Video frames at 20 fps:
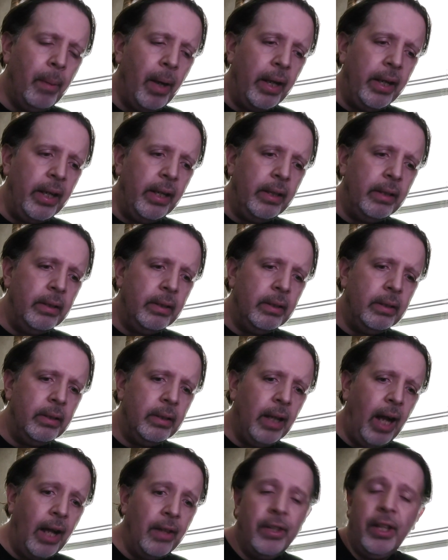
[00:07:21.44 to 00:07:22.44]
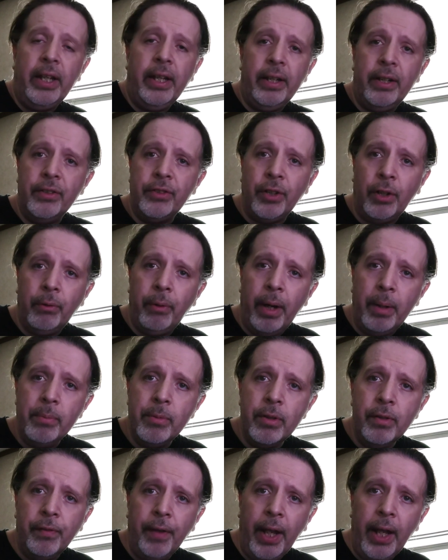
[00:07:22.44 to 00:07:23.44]
But I think it is a great
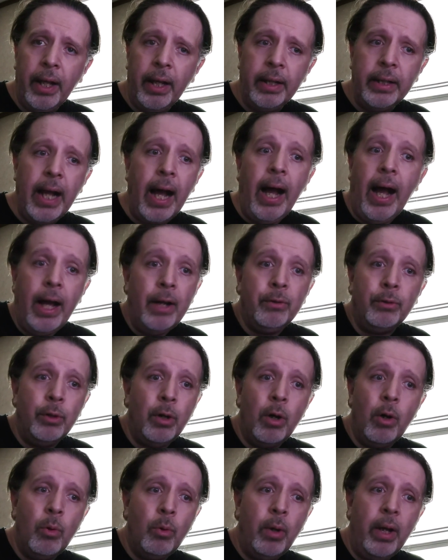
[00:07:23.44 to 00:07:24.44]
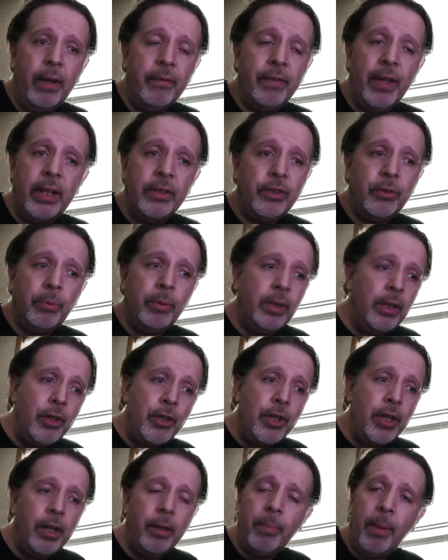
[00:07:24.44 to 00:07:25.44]
movie. Now, I don't know if that's really
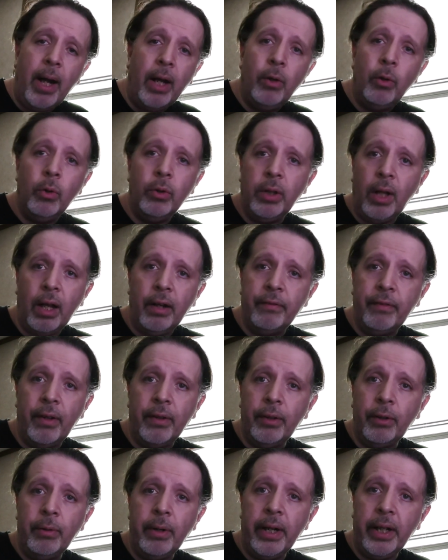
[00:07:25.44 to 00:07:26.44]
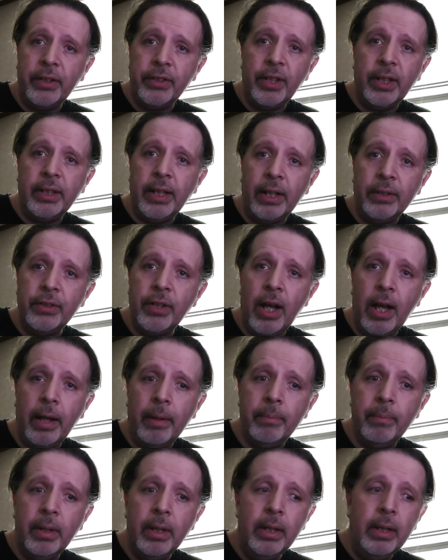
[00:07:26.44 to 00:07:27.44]
shared by a whole lot of other critics at that
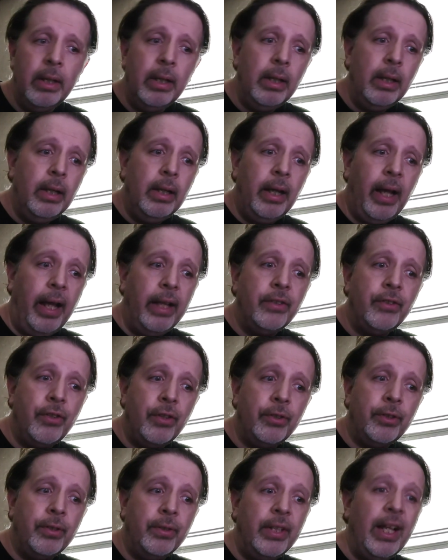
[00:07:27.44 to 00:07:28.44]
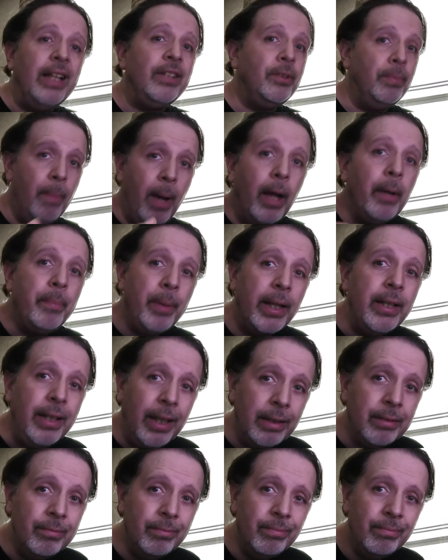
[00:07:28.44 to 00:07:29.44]
time. It's just, that's my
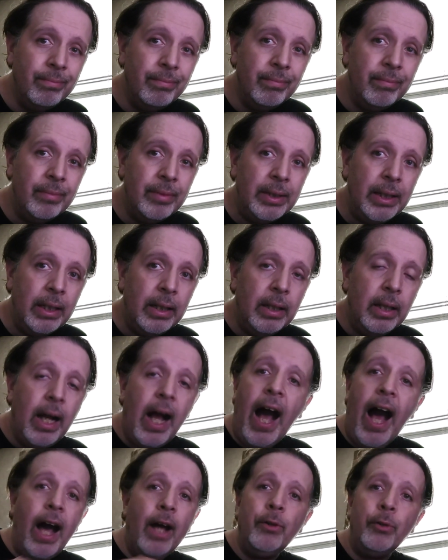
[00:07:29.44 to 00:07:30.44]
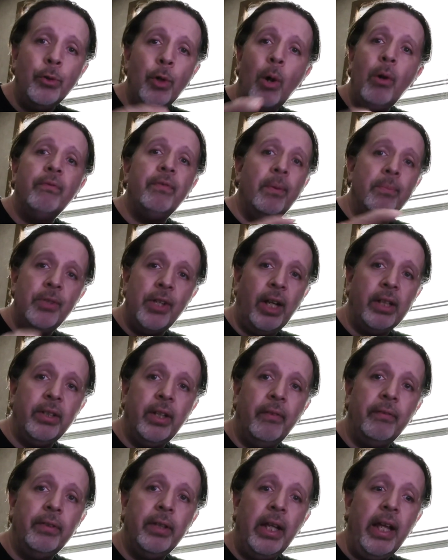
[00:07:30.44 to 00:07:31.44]
opinion. I don't know if
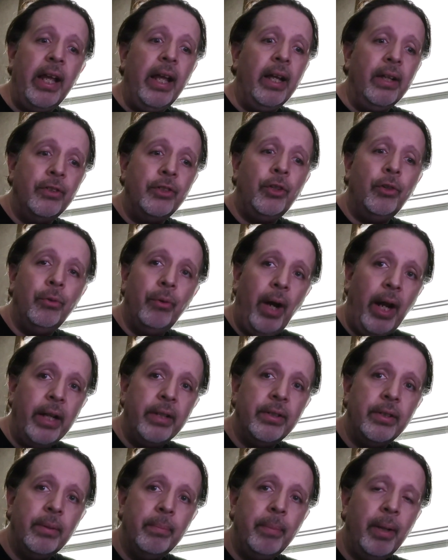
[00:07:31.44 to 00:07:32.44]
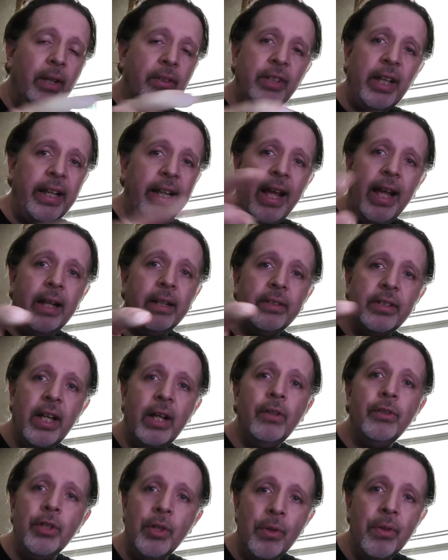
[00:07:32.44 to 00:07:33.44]
objectively it's great, because I can't
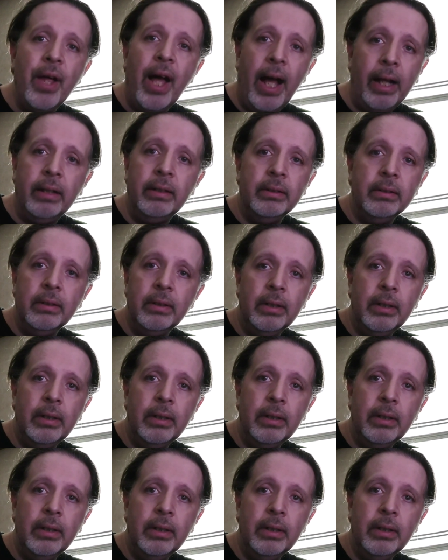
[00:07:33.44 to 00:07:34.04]
tell you that.